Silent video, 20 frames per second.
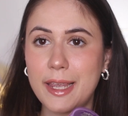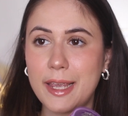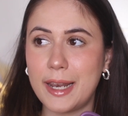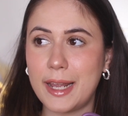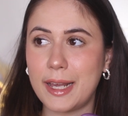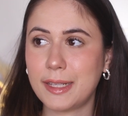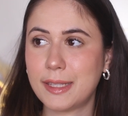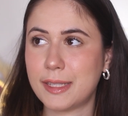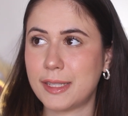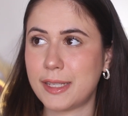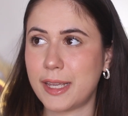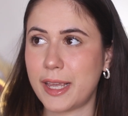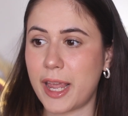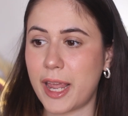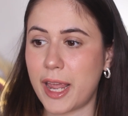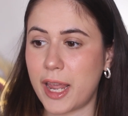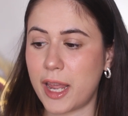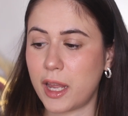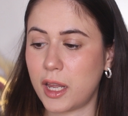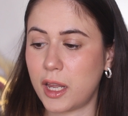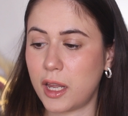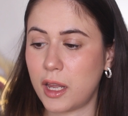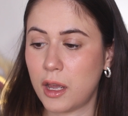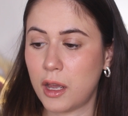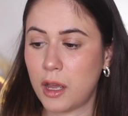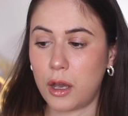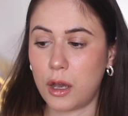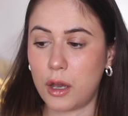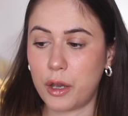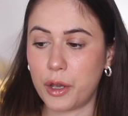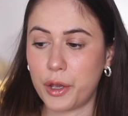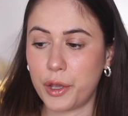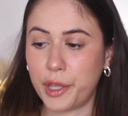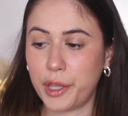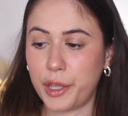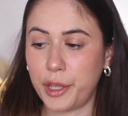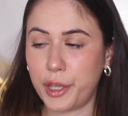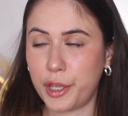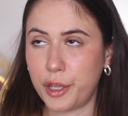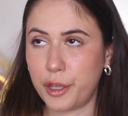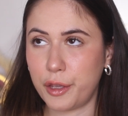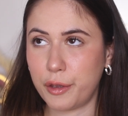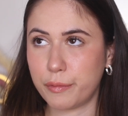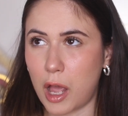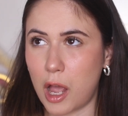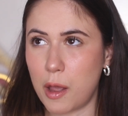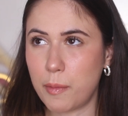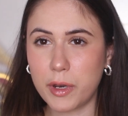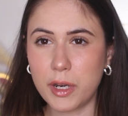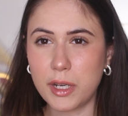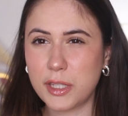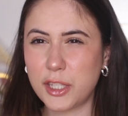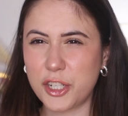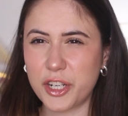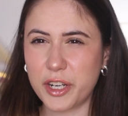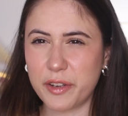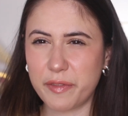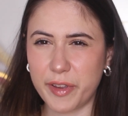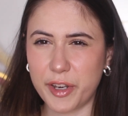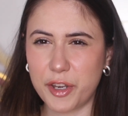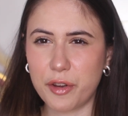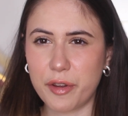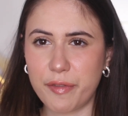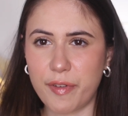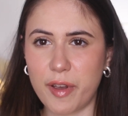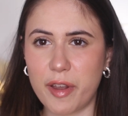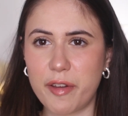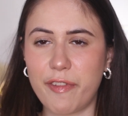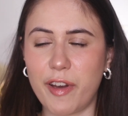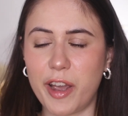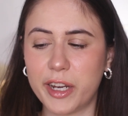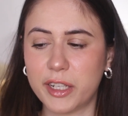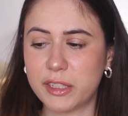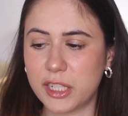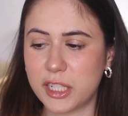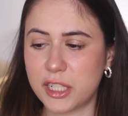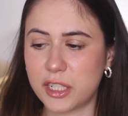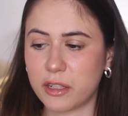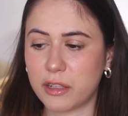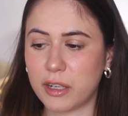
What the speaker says: let's say I'm gonna insert a video if I find it,